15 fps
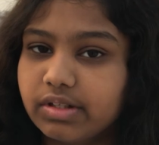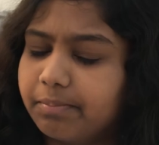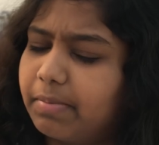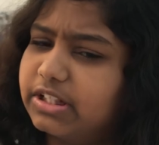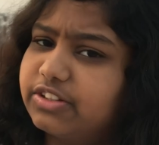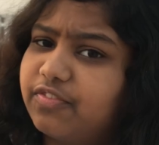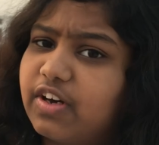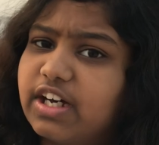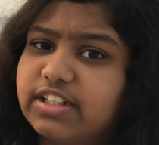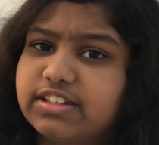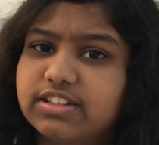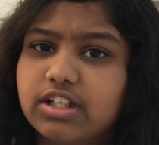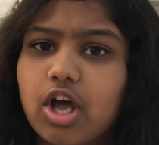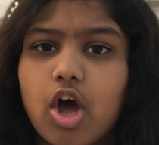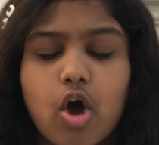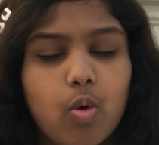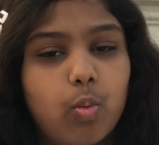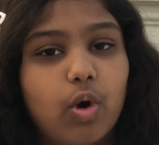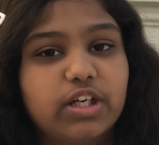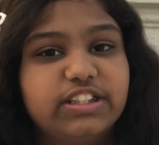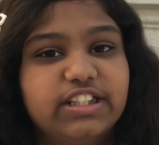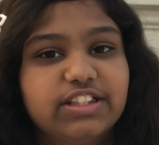But first,
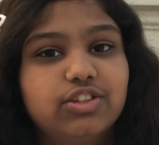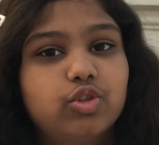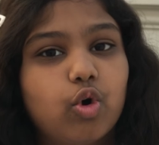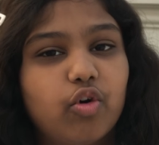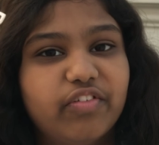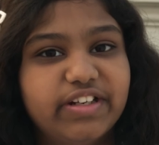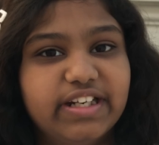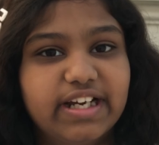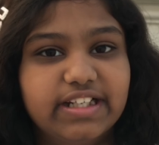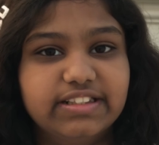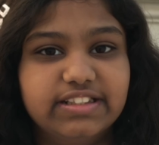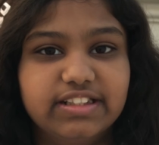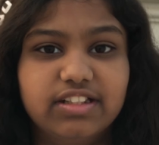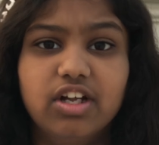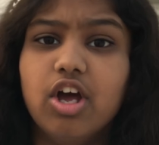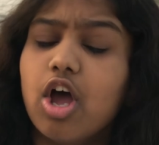what is COVID-19?